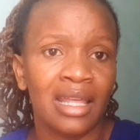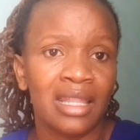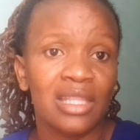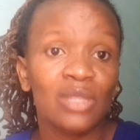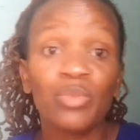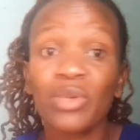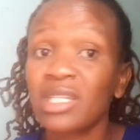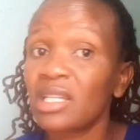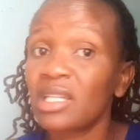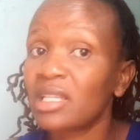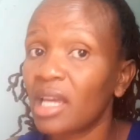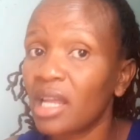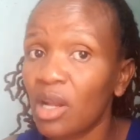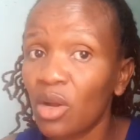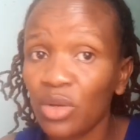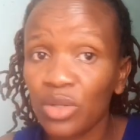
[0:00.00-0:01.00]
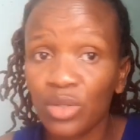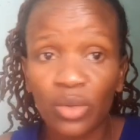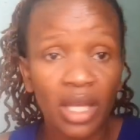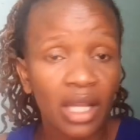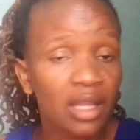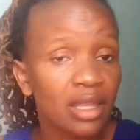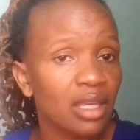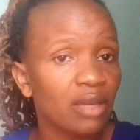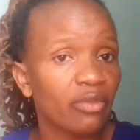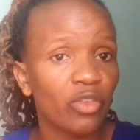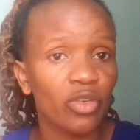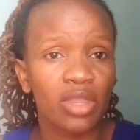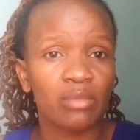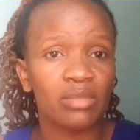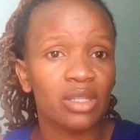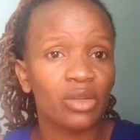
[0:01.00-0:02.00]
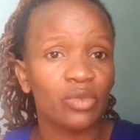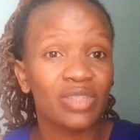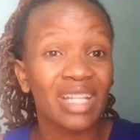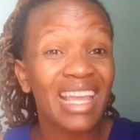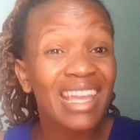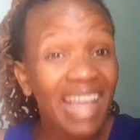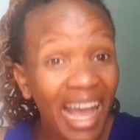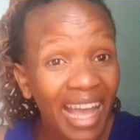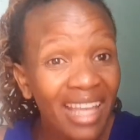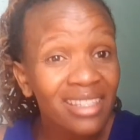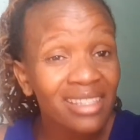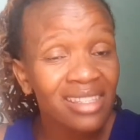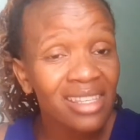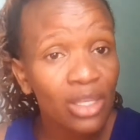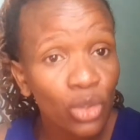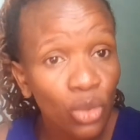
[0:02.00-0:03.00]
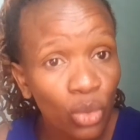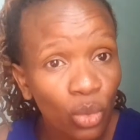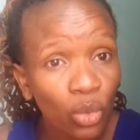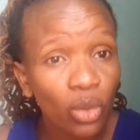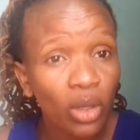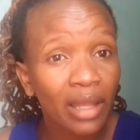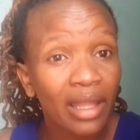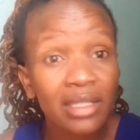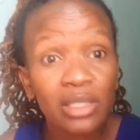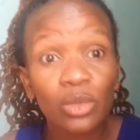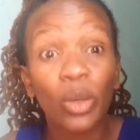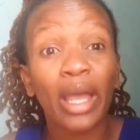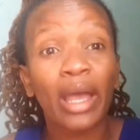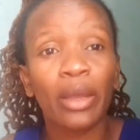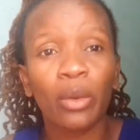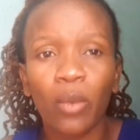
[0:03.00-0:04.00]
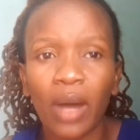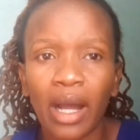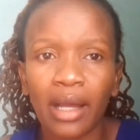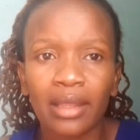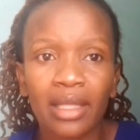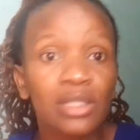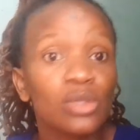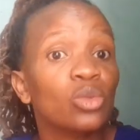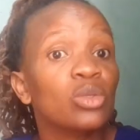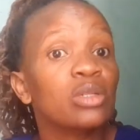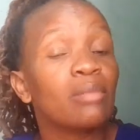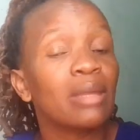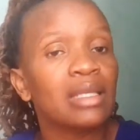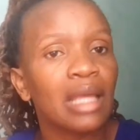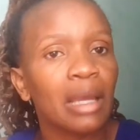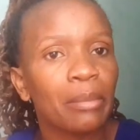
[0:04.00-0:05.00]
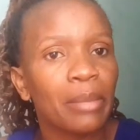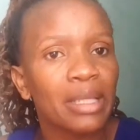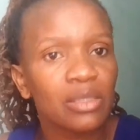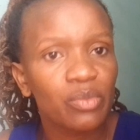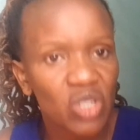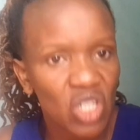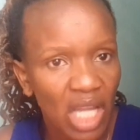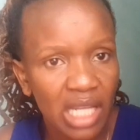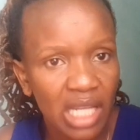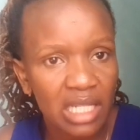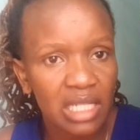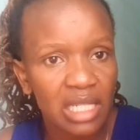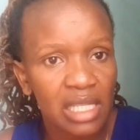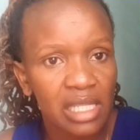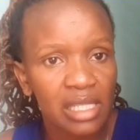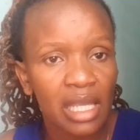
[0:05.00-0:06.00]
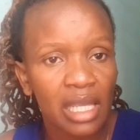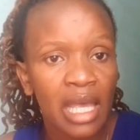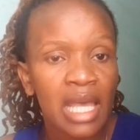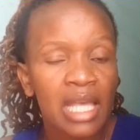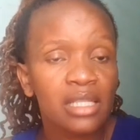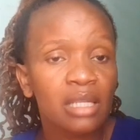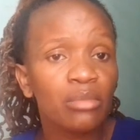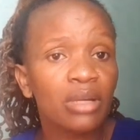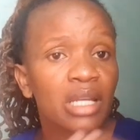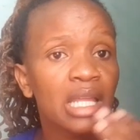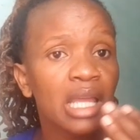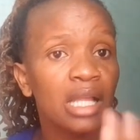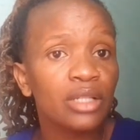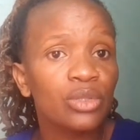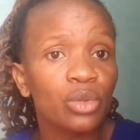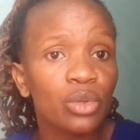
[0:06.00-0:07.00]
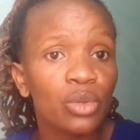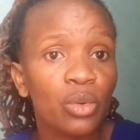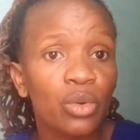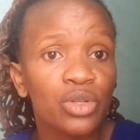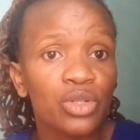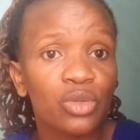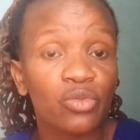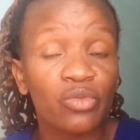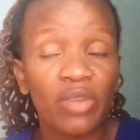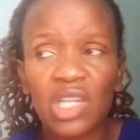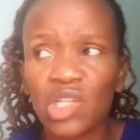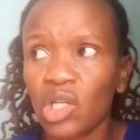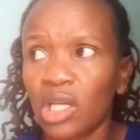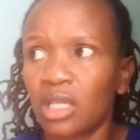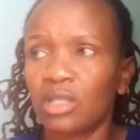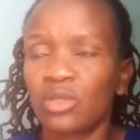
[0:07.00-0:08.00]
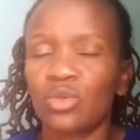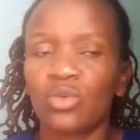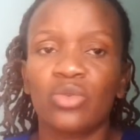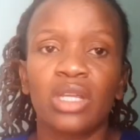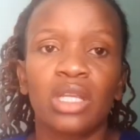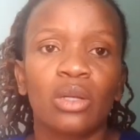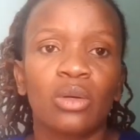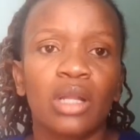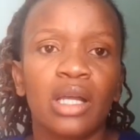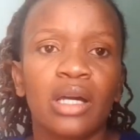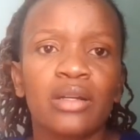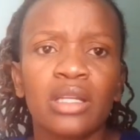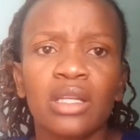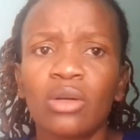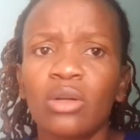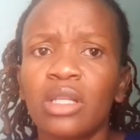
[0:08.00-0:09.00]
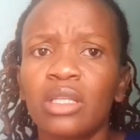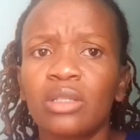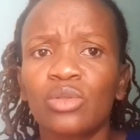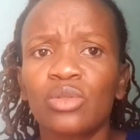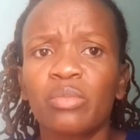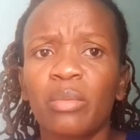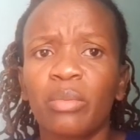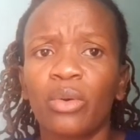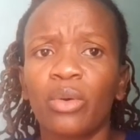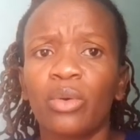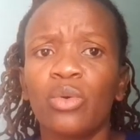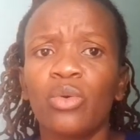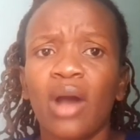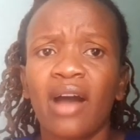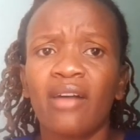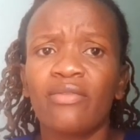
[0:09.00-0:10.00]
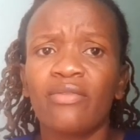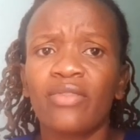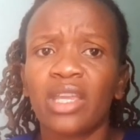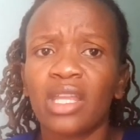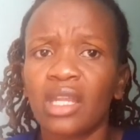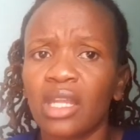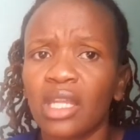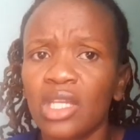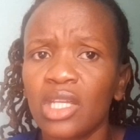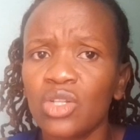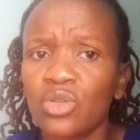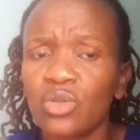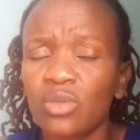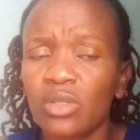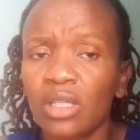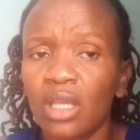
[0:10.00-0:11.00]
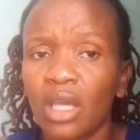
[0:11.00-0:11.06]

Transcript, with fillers: These patients cannot do anything for themselves. Like ICU, that's where I work. That's what my, my specialty is. Somebody else would want to venture into renal. Renal is those people who have kidney issues.